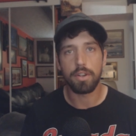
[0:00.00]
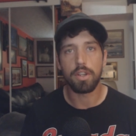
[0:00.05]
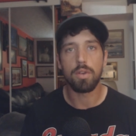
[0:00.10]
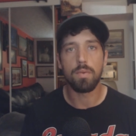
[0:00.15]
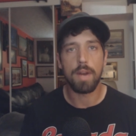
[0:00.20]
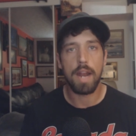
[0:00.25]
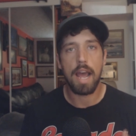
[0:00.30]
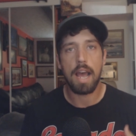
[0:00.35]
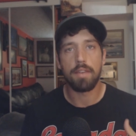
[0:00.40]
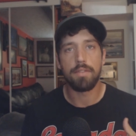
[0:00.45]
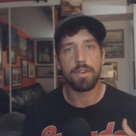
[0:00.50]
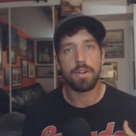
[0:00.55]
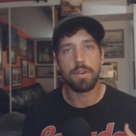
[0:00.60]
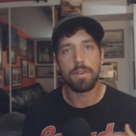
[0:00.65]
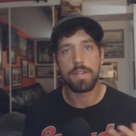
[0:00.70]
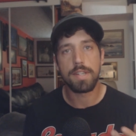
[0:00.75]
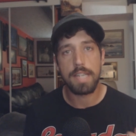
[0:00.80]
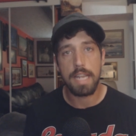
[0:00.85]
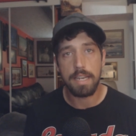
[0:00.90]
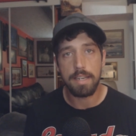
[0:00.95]
you would have
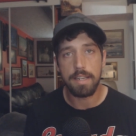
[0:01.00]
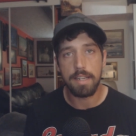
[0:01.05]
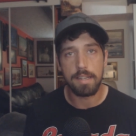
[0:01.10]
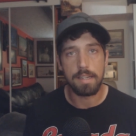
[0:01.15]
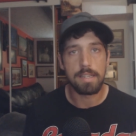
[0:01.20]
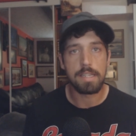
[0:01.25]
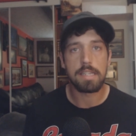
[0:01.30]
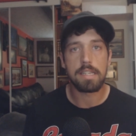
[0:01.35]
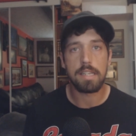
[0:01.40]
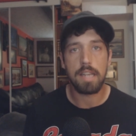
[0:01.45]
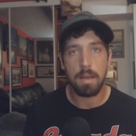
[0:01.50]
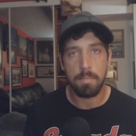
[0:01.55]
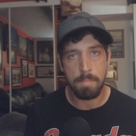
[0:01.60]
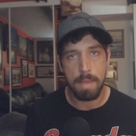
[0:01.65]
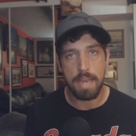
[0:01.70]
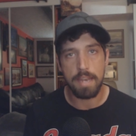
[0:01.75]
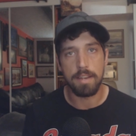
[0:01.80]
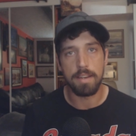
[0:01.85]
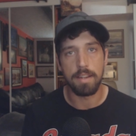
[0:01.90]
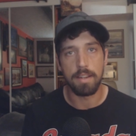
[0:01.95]
your sentence
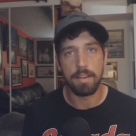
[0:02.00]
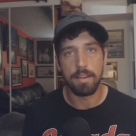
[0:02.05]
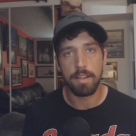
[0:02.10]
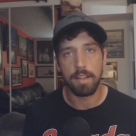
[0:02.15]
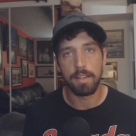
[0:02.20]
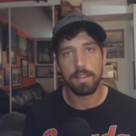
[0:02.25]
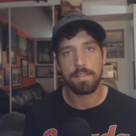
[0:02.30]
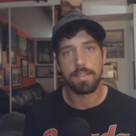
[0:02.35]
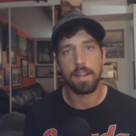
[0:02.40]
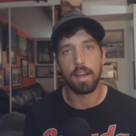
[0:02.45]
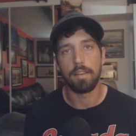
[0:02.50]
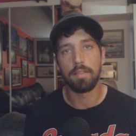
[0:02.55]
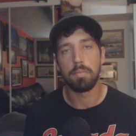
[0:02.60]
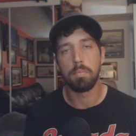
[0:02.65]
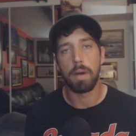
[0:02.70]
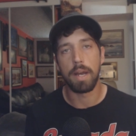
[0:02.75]
amended and stuff.